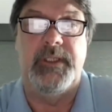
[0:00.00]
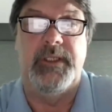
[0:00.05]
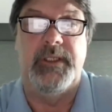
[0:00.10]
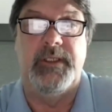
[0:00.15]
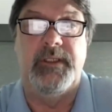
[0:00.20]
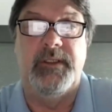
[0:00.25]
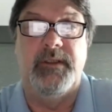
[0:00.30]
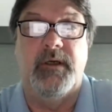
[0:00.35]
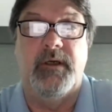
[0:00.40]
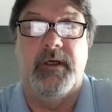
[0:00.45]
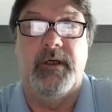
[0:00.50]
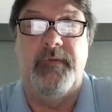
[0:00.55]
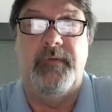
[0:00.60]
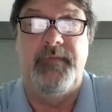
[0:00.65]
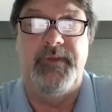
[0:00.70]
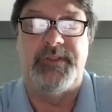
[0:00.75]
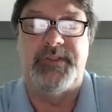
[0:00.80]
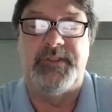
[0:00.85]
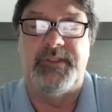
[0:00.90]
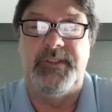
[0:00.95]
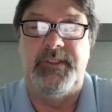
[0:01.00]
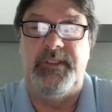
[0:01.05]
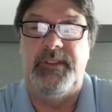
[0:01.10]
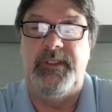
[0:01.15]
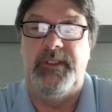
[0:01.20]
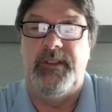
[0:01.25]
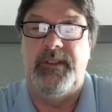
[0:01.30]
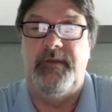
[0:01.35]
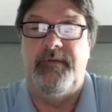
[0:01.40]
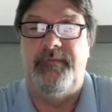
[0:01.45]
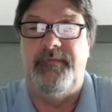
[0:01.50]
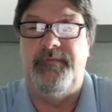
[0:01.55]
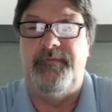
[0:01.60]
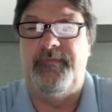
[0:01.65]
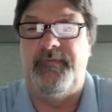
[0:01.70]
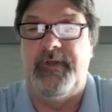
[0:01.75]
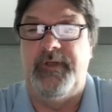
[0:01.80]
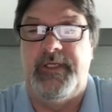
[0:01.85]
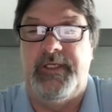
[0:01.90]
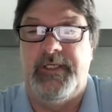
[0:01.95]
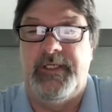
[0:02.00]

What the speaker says: And obviously, if